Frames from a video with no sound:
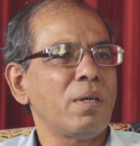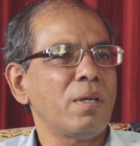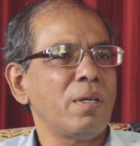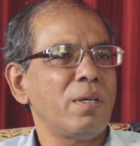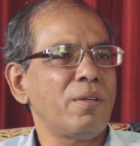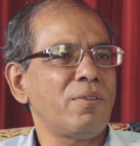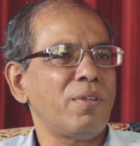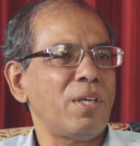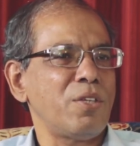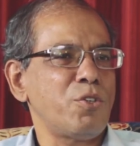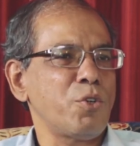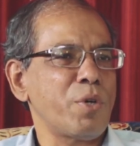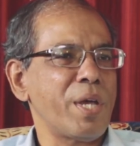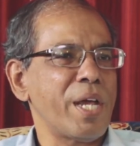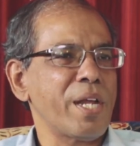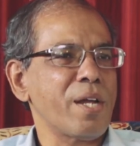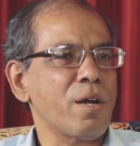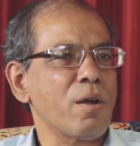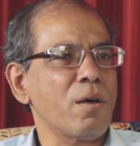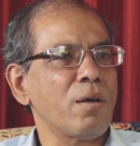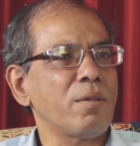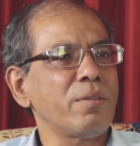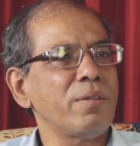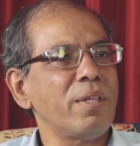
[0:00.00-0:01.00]
is
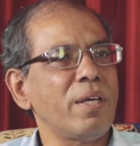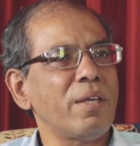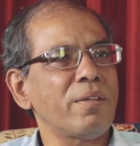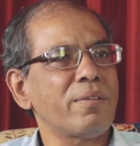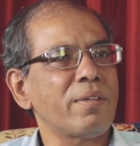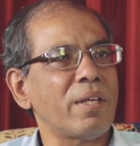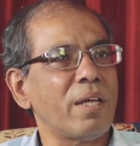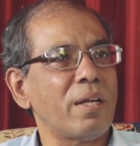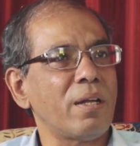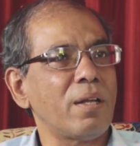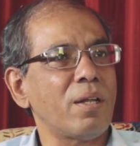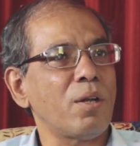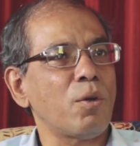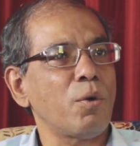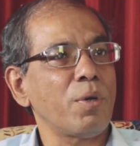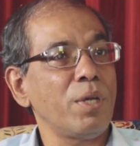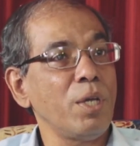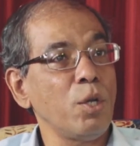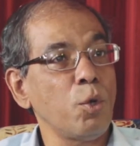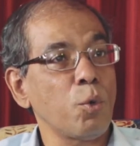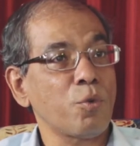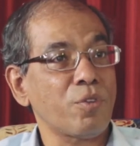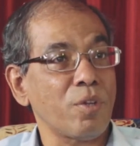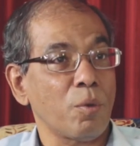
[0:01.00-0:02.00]
educated on this and
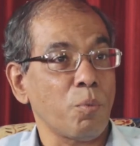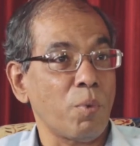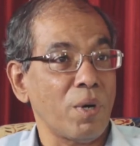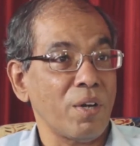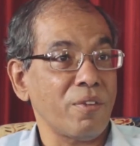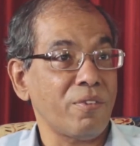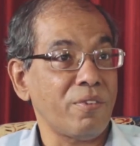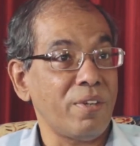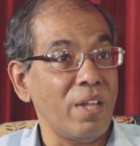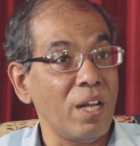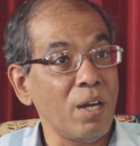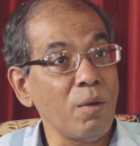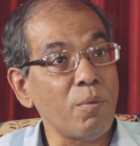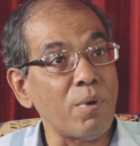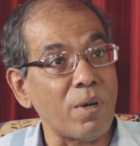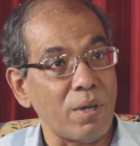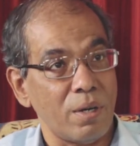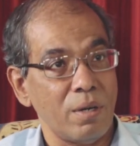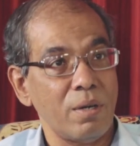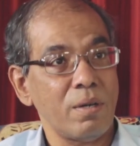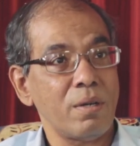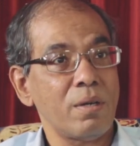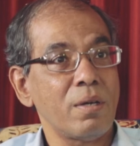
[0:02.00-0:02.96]
he looks at what is delivered